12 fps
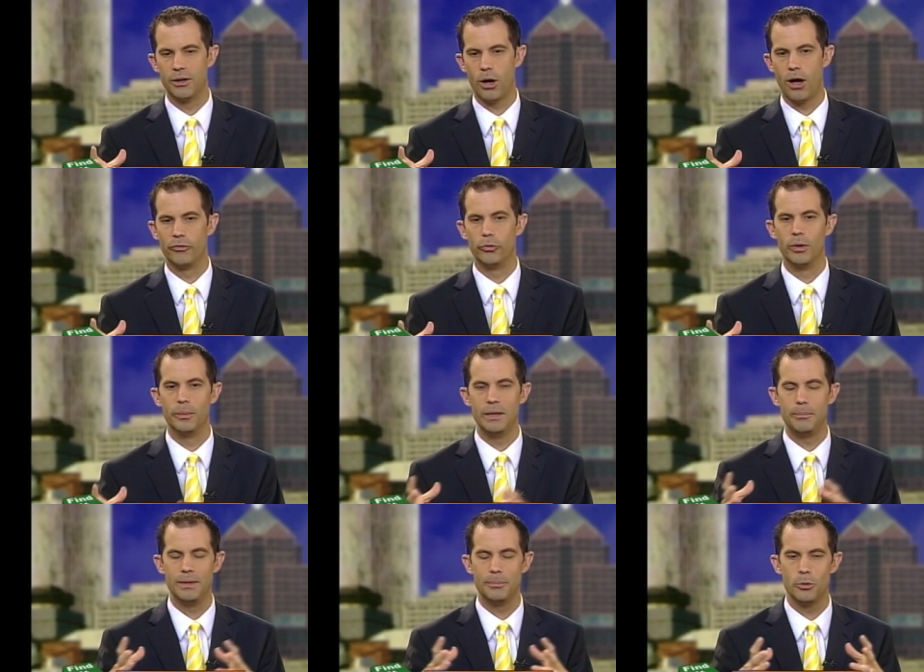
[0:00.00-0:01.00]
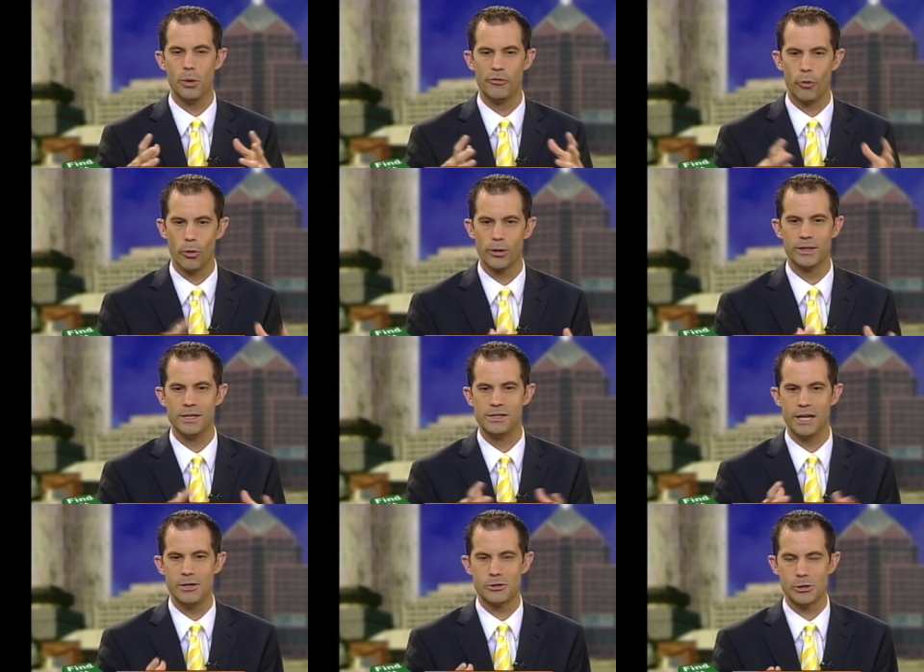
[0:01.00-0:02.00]
it off. When we meet people who have
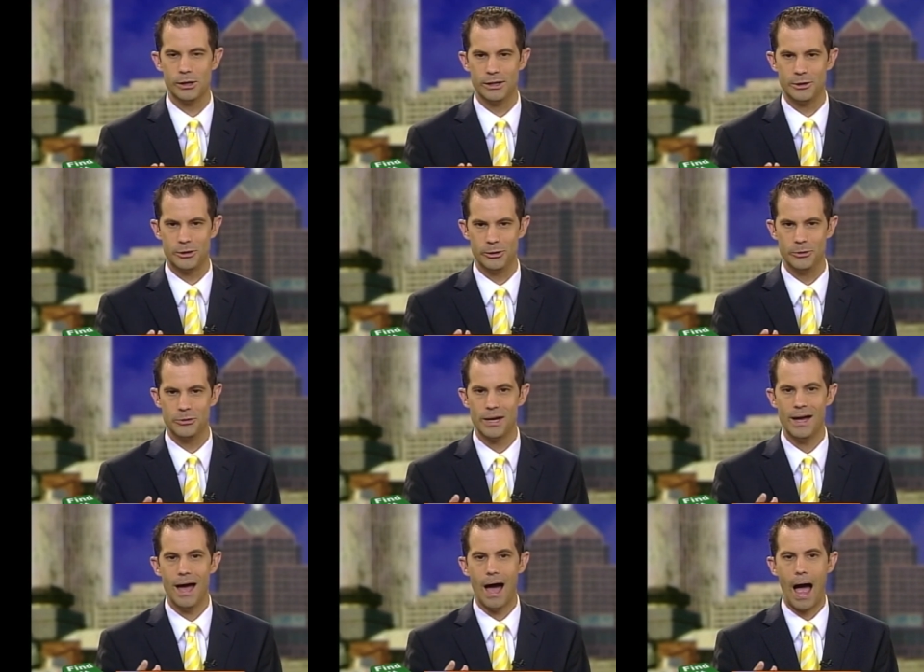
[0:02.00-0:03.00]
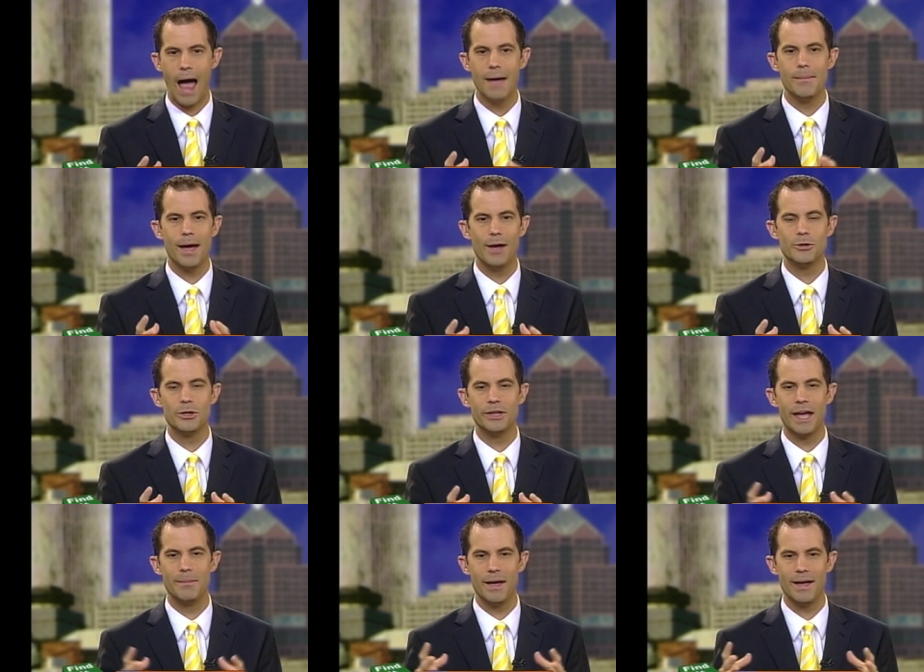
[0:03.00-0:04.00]
organizational issues, I imagine
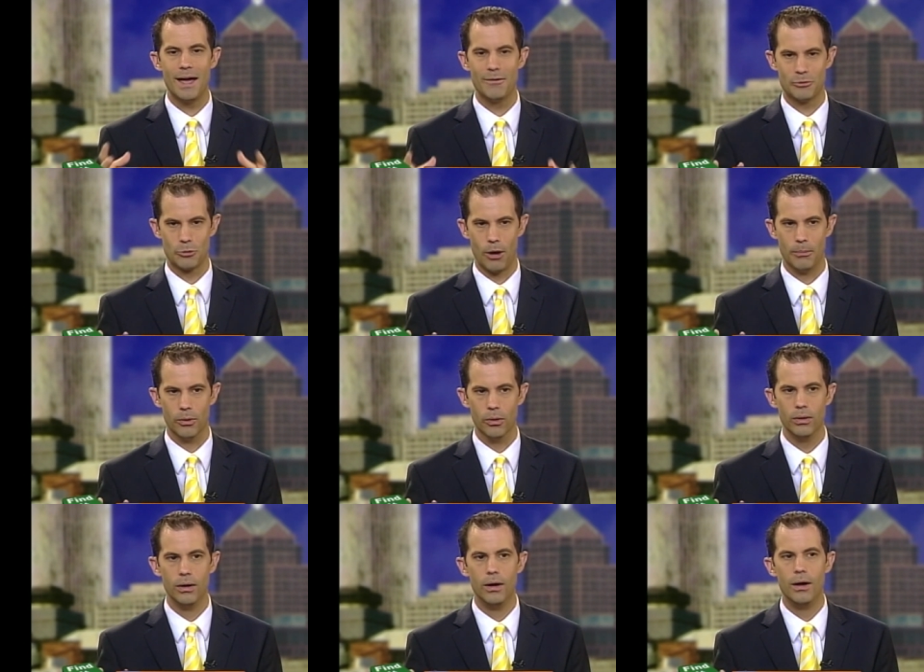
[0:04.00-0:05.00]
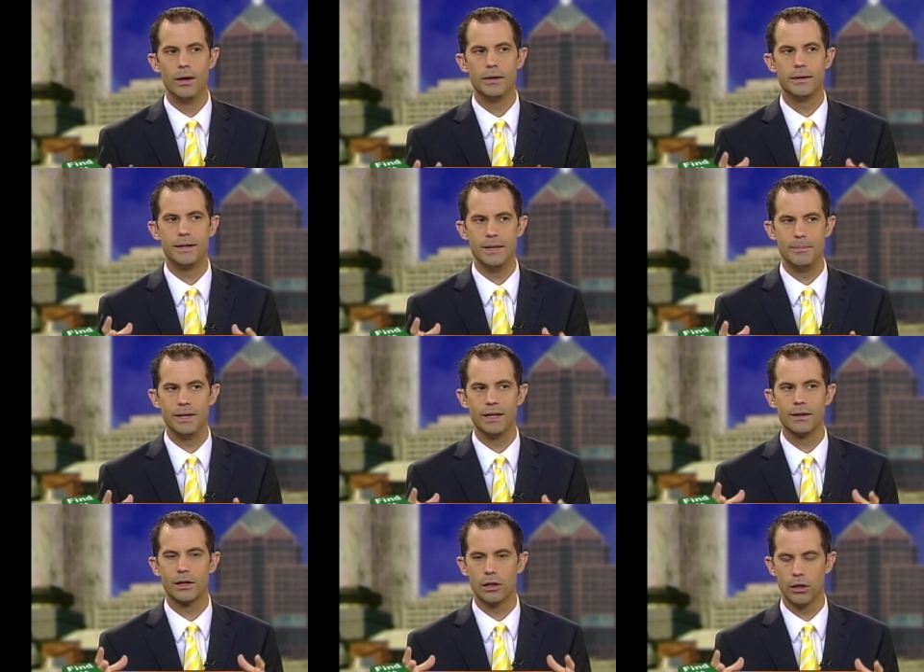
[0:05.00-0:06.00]
yeah. they may have trouble
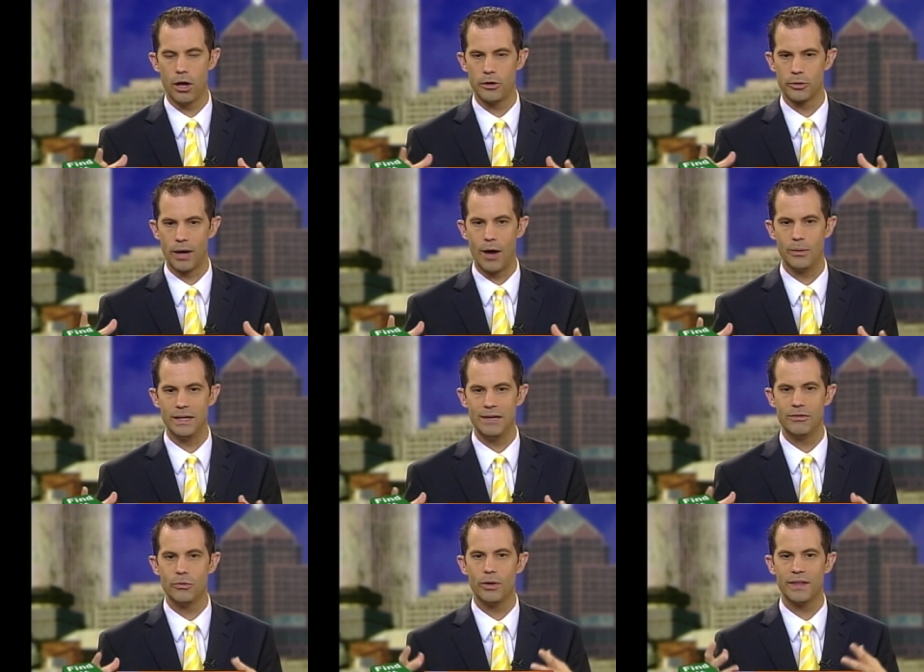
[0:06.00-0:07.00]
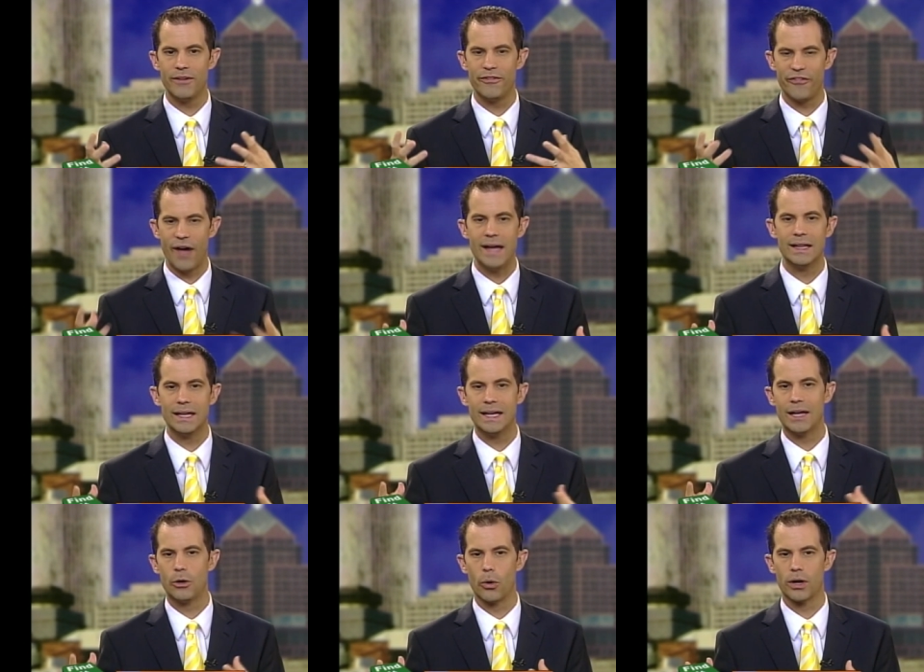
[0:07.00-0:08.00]
keeping the clutter out, even when they
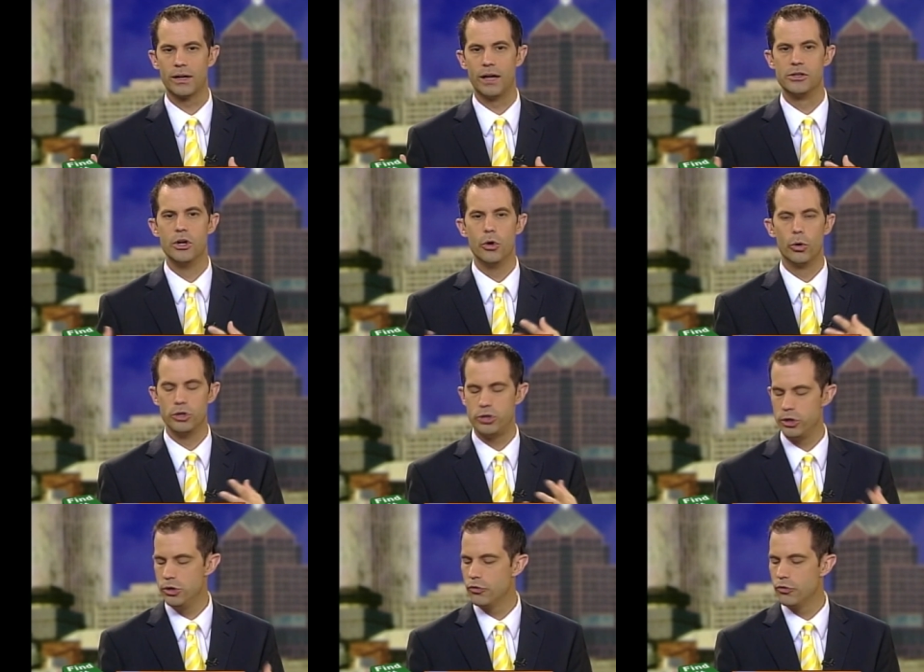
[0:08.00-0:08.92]
finally get organized. So you